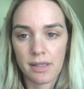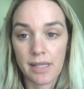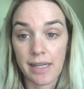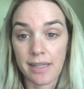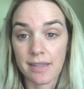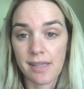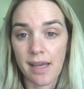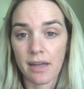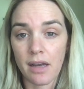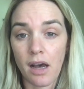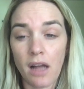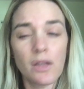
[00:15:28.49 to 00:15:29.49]
Then he said,
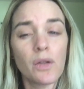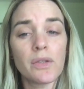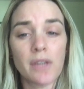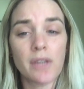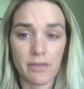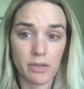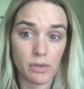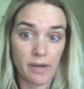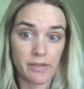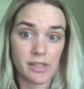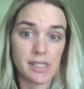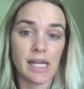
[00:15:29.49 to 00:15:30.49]
"I'll hold off
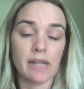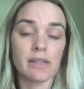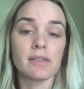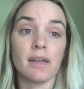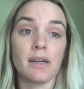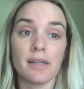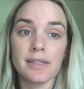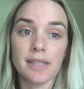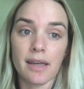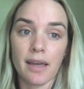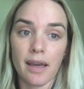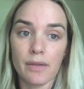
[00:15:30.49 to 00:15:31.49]
whoever's there as long as
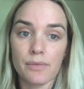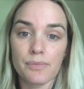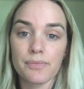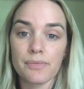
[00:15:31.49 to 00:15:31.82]
I can."